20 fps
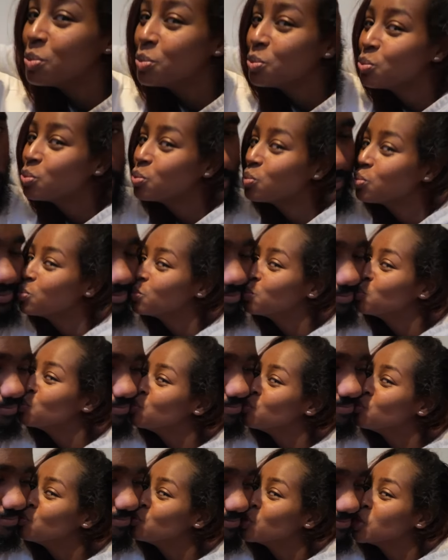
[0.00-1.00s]

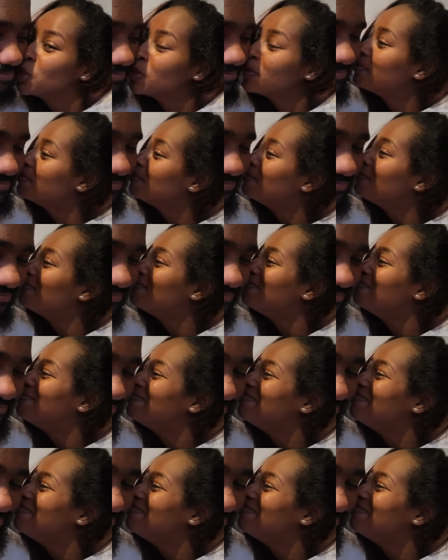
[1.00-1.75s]
(no one is talking)